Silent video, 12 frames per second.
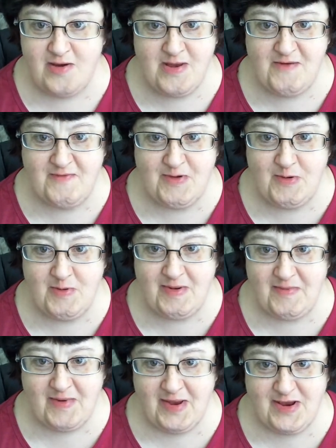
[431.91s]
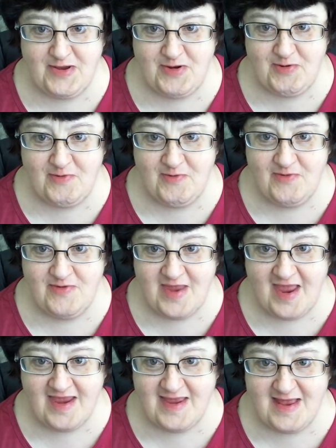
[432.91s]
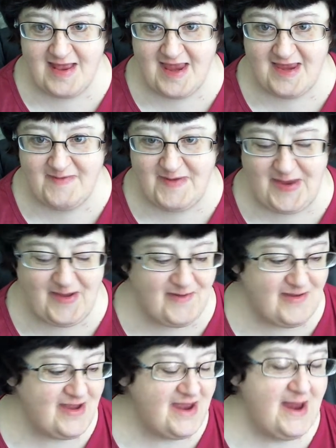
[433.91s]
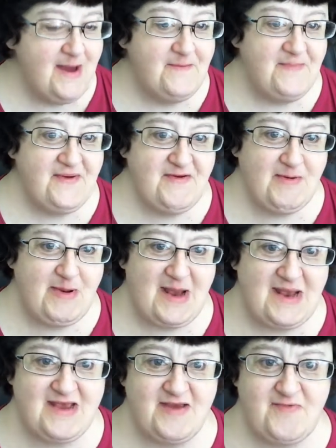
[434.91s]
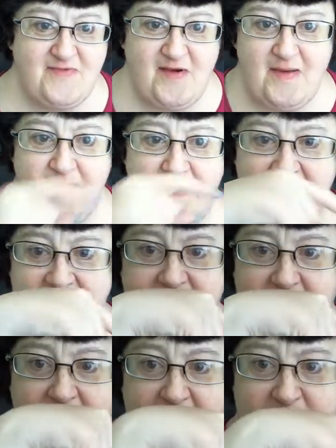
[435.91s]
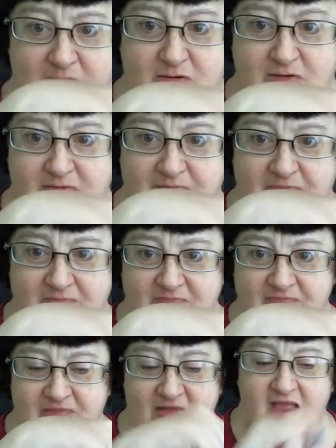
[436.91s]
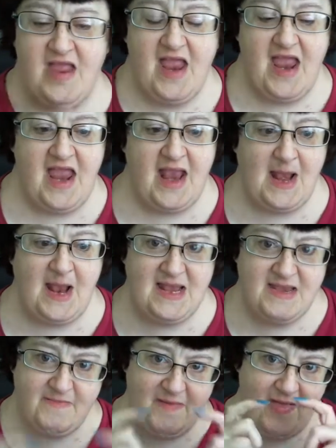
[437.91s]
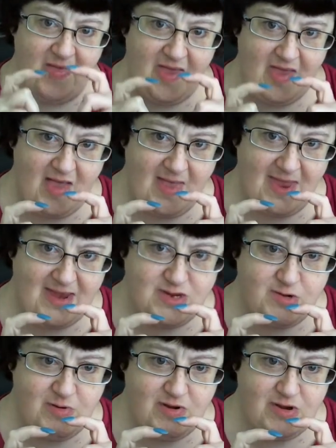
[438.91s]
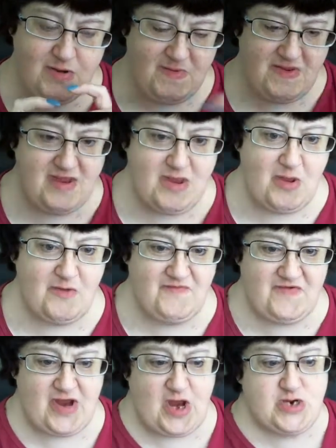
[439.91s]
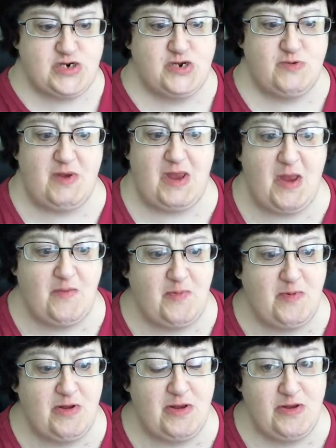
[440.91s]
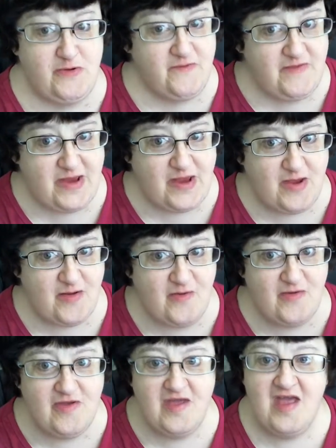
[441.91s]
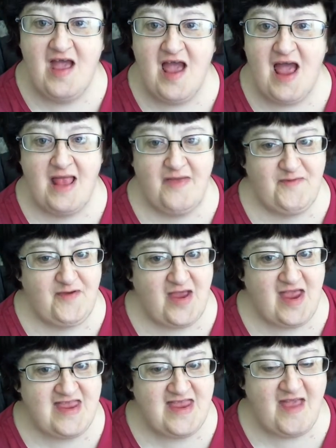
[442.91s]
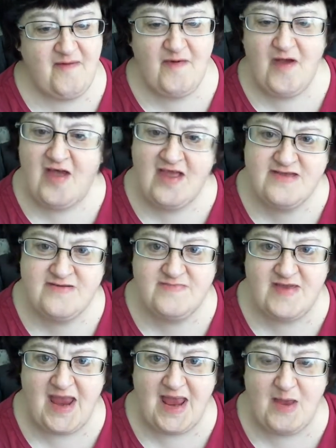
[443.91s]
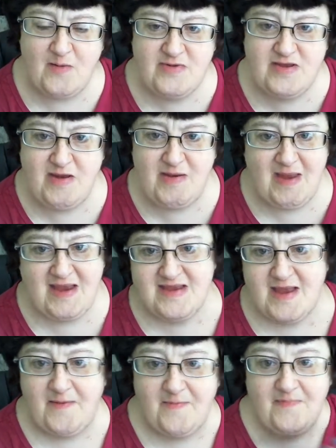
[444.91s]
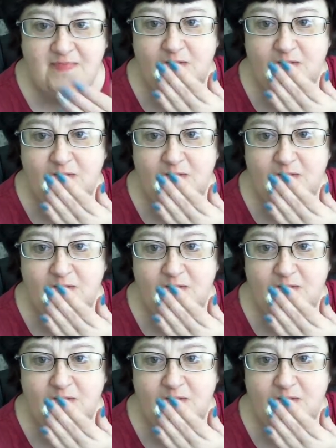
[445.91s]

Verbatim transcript: You never know what I'm going to do next in the next video. Be sure to click the subscribe button down here and click the bell icon next to it so you get notifications when I upload a new video. I love you guys. Have an awesome day and I'll see you next time.